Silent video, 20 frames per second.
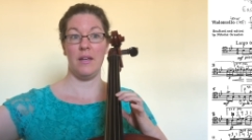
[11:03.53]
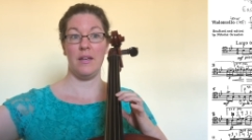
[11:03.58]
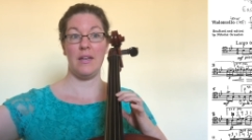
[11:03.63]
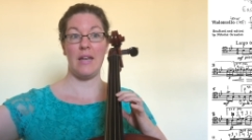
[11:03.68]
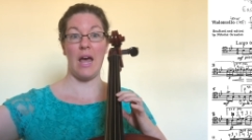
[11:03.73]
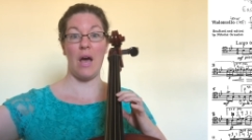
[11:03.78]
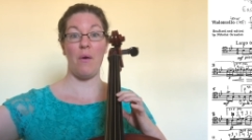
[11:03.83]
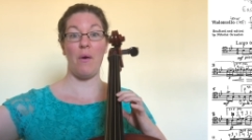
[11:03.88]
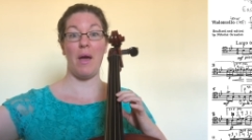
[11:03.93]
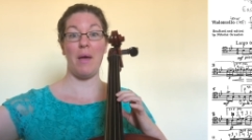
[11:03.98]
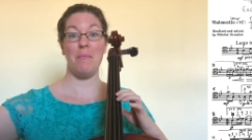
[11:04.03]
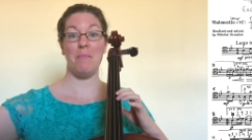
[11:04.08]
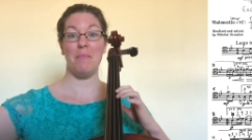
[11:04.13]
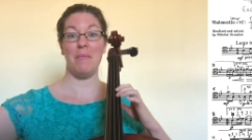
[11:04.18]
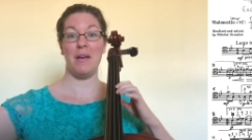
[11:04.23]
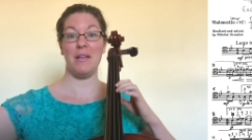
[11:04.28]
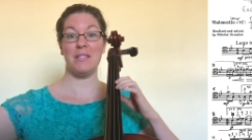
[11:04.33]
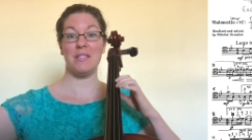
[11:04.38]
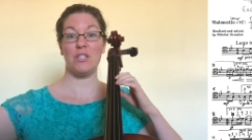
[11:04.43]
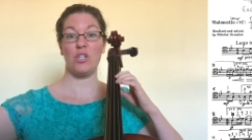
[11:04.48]
Now I
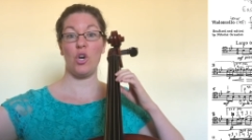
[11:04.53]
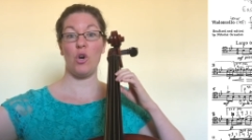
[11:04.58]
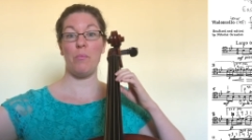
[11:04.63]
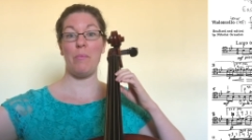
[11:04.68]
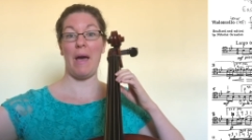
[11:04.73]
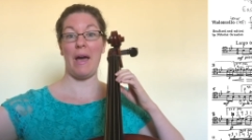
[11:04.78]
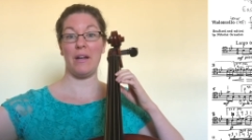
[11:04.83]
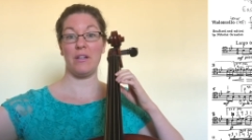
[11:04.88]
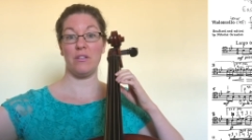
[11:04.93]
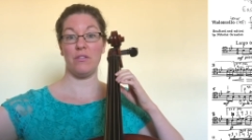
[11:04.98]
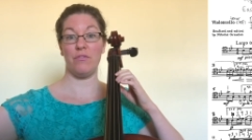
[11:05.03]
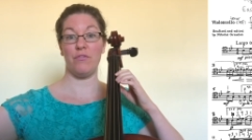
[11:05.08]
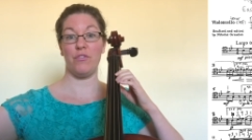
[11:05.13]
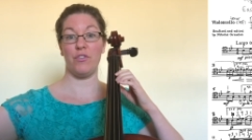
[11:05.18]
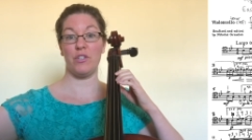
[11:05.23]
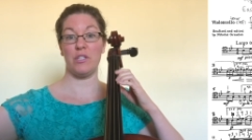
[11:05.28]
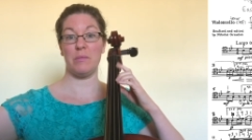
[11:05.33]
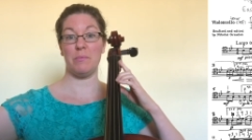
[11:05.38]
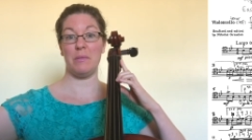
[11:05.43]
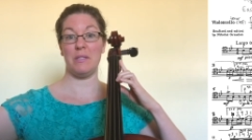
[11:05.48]
must go back to
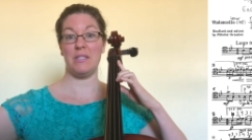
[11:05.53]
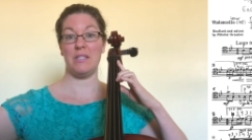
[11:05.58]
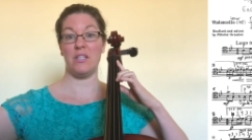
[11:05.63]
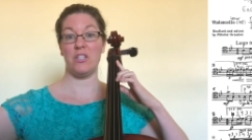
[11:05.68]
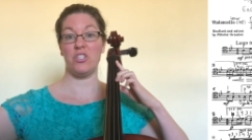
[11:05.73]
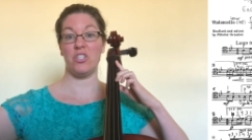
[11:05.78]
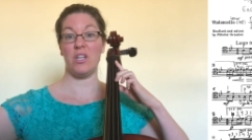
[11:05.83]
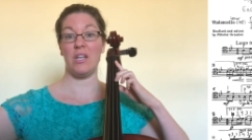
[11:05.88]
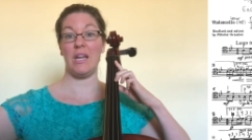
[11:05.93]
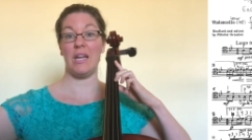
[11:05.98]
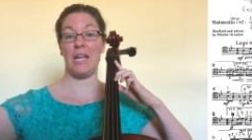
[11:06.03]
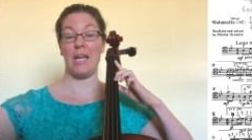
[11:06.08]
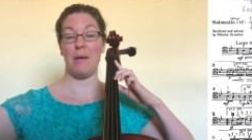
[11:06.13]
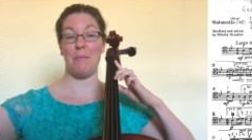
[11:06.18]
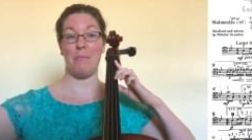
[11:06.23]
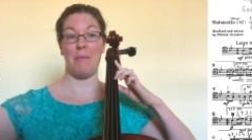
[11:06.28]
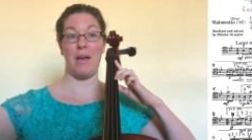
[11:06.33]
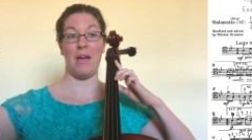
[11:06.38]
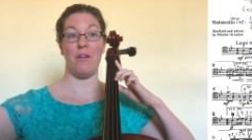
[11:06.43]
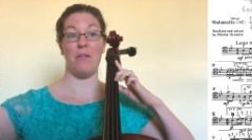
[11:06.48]
first position and
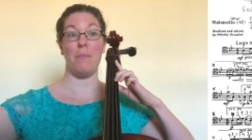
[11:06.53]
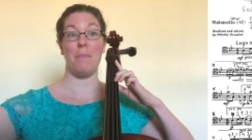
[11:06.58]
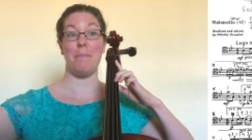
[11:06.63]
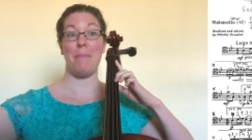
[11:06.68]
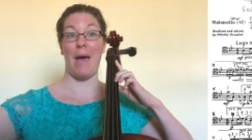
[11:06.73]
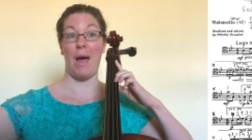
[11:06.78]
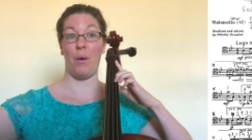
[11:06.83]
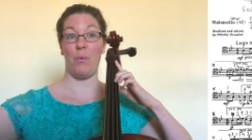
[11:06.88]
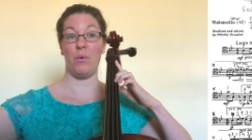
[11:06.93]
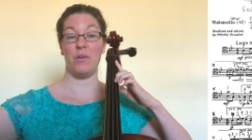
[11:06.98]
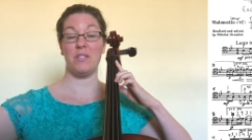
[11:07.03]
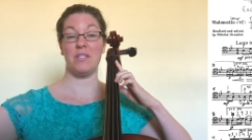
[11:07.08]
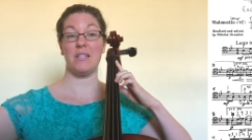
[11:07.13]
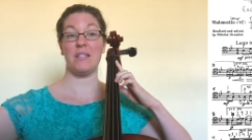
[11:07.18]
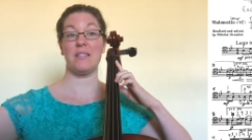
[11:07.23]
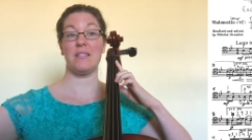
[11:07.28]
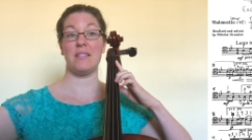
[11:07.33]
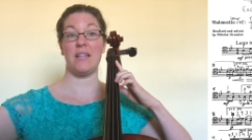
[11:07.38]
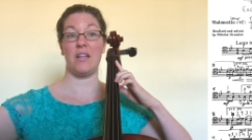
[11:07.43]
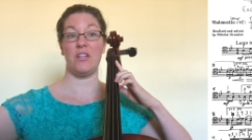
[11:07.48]
get my backwards
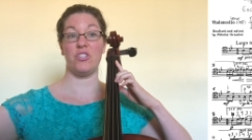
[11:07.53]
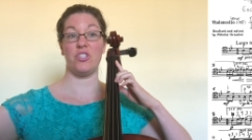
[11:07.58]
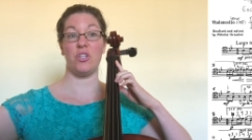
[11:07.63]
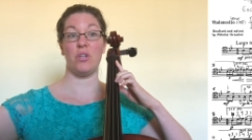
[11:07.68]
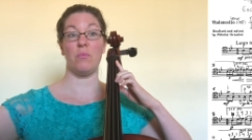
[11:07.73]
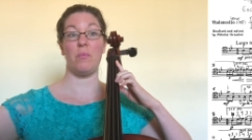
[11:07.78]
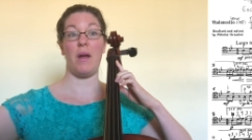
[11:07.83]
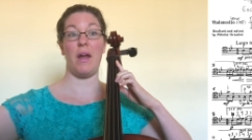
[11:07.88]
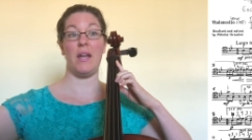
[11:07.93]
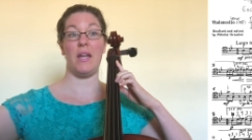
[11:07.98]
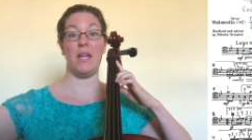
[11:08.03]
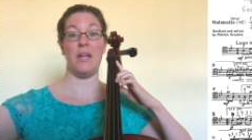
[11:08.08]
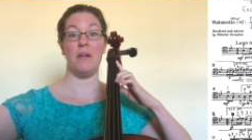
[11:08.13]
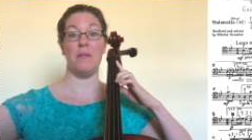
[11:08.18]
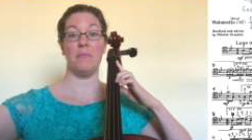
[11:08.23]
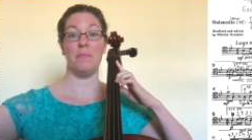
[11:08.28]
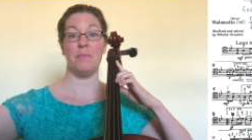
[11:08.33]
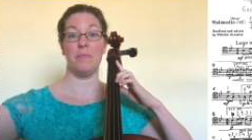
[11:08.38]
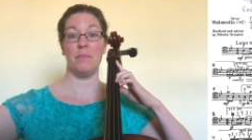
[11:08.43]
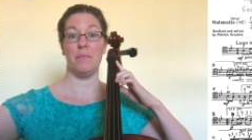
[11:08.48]
extension ready.